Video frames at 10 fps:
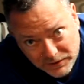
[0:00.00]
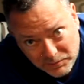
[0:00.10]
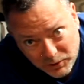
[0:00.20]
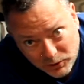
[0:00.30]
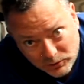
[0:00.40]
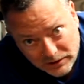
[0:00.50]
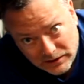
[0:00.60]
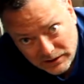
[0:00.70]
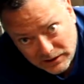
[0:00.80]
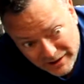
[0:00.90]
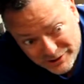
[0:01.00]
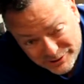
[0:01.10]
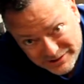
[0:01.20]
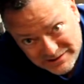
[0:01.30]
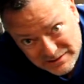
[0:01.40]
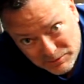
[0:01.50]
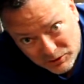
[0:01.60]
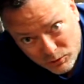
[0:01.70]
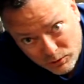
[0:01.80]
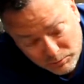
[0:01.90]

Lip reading: on the boat, I usually sleep in the quarter